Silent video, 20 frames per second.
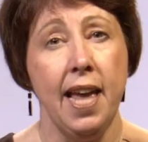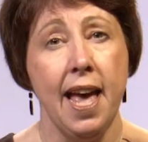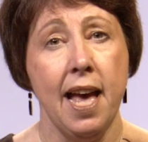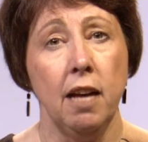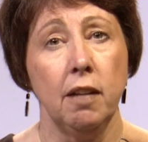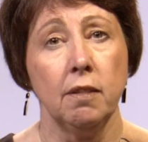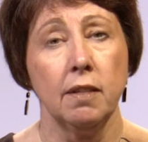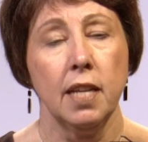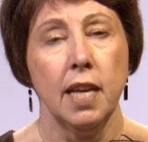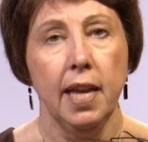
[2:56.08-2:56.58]

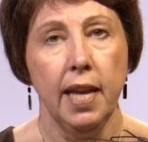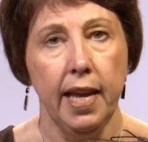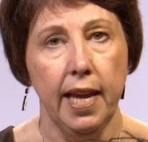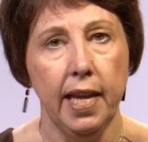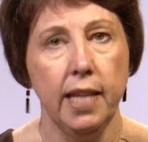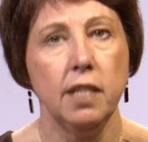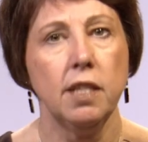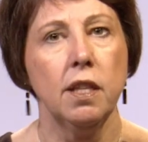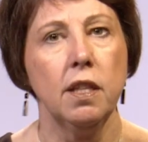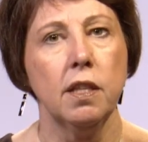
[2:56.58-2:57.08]
out
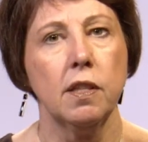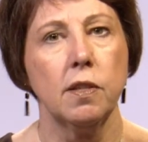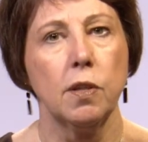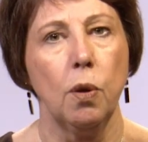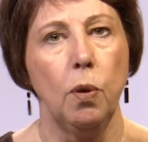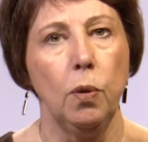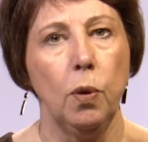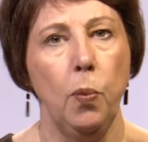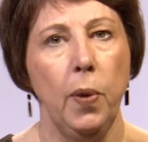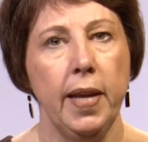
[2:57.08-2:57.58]
into the
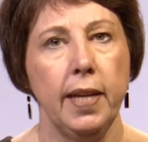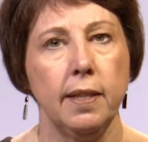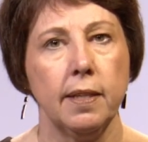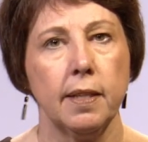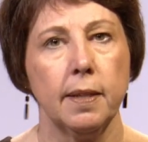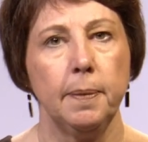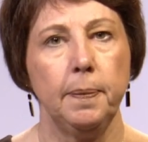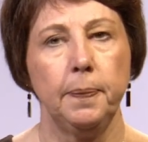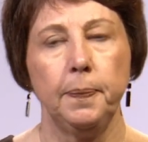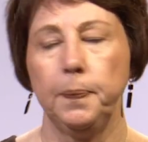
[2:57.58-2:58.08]
solar
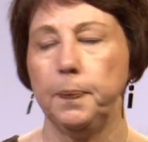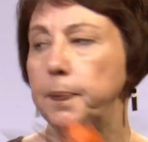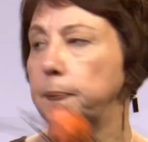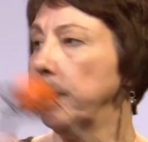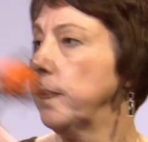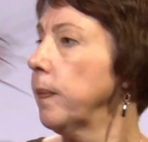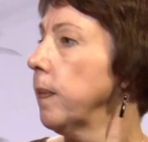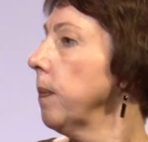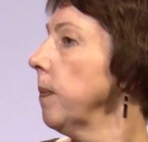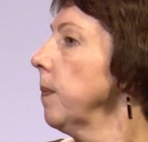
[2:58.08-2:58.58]
wind.
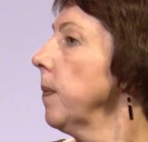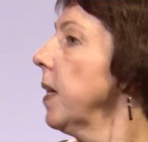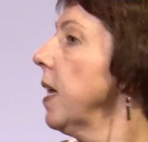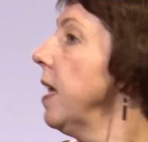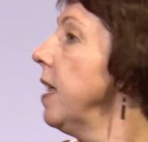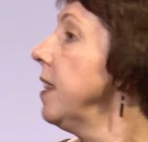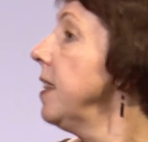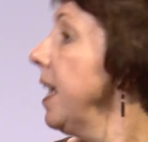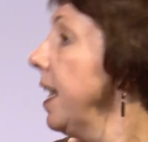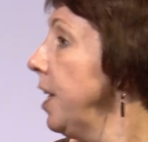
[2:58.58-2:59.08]

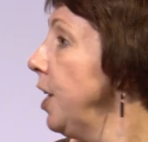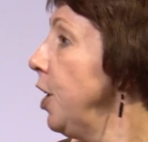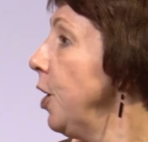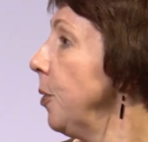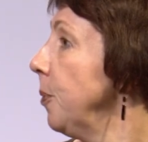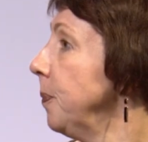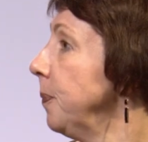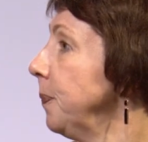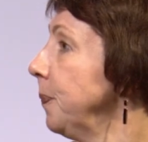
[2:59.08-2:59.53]
Thank you.